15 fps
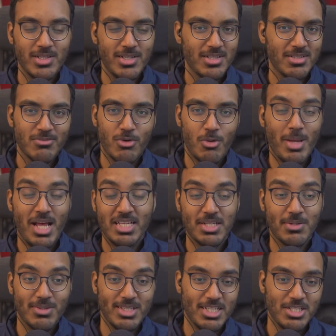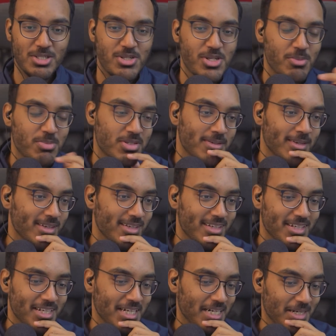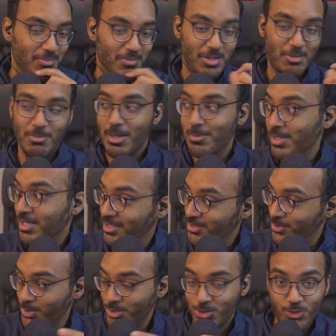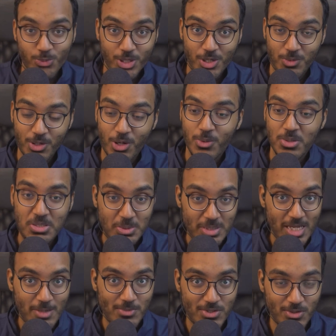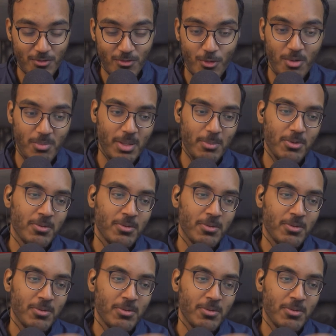romantic relationships. It may be in this one too. We don't know. It's only episode 4, people.